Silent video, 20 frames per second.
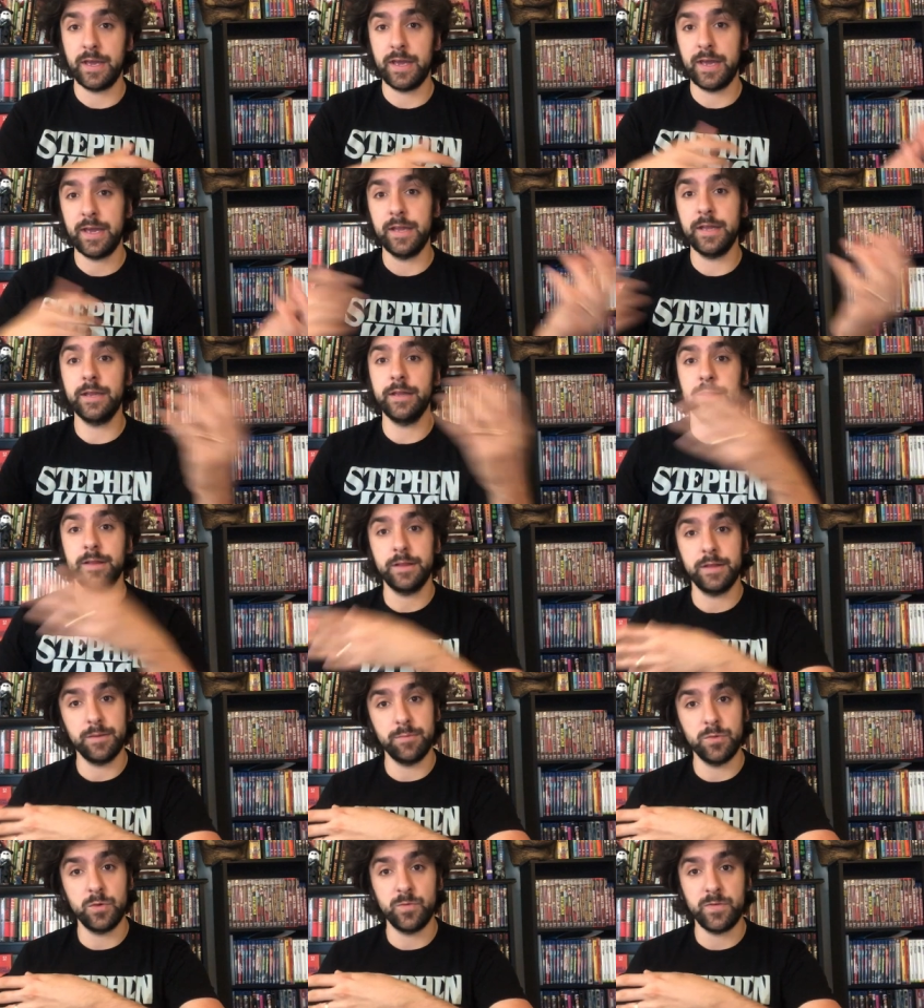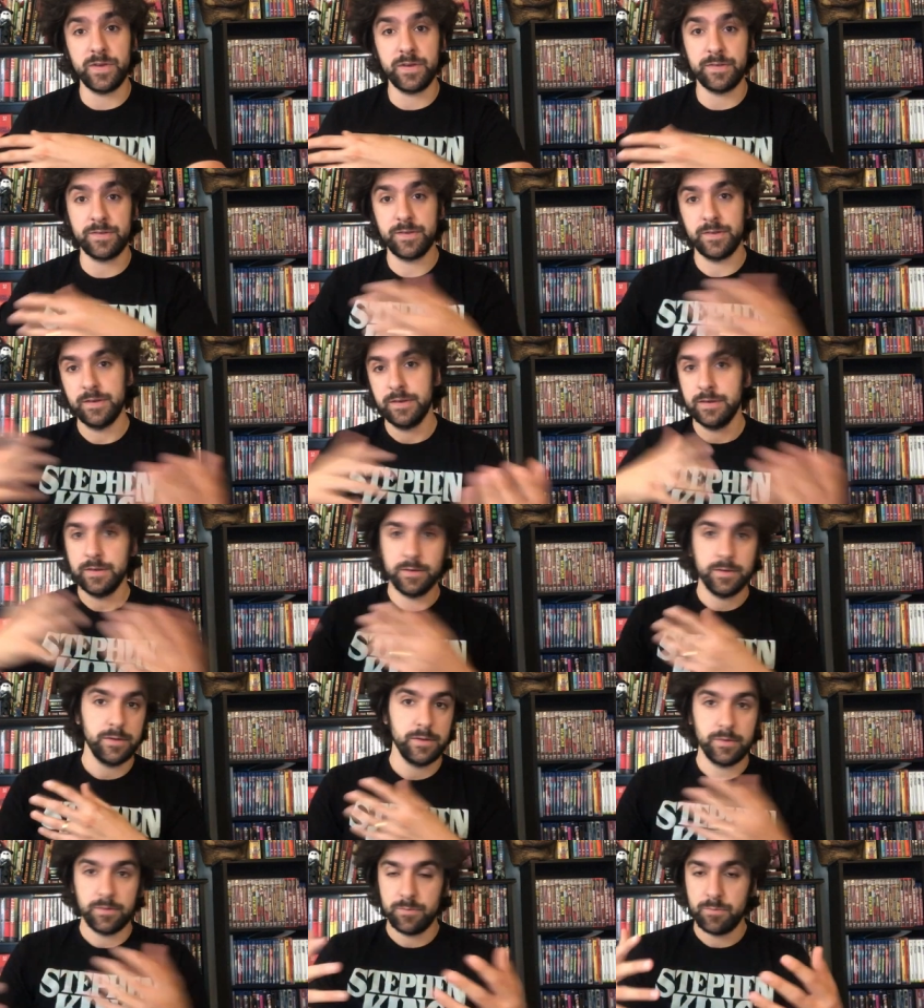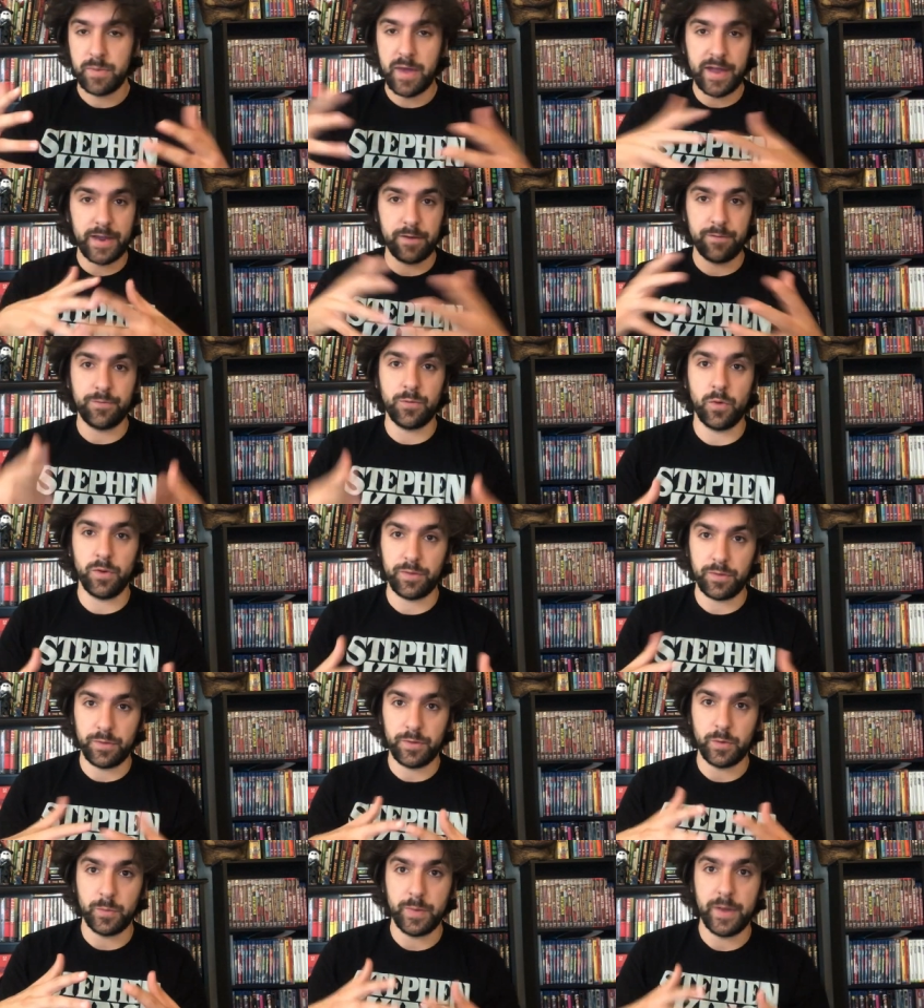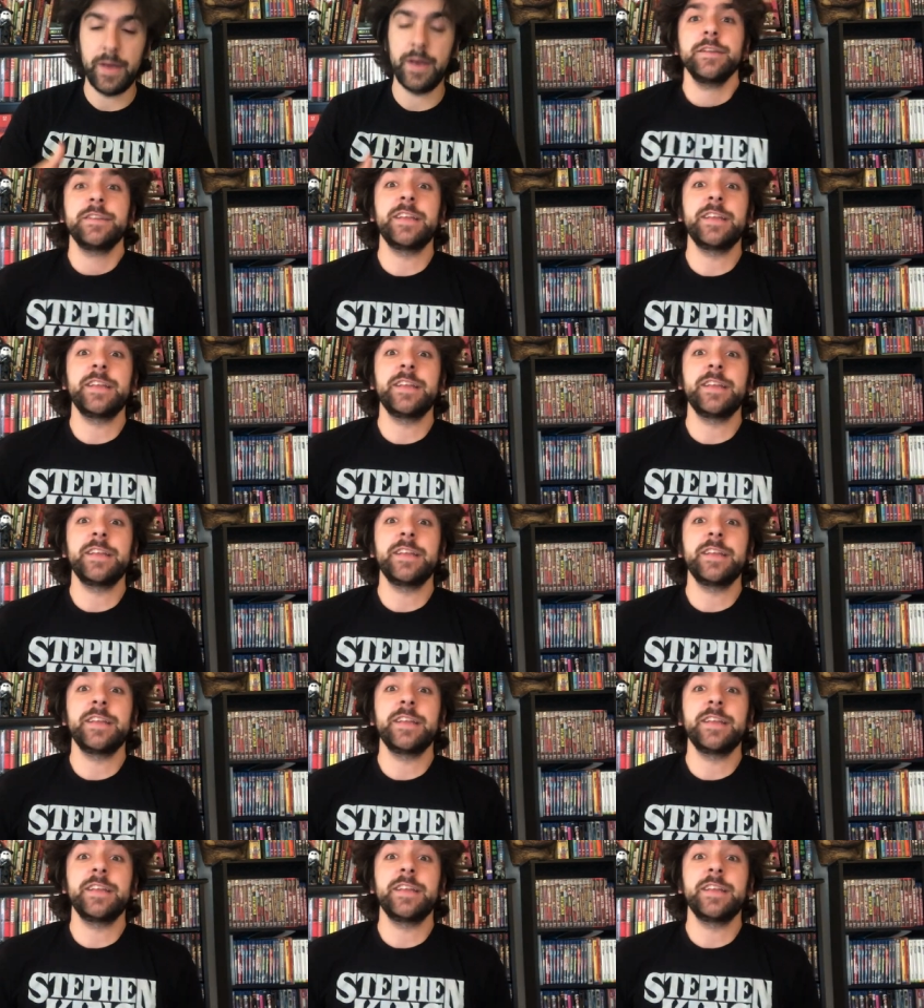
and the movies back and forth a little bit.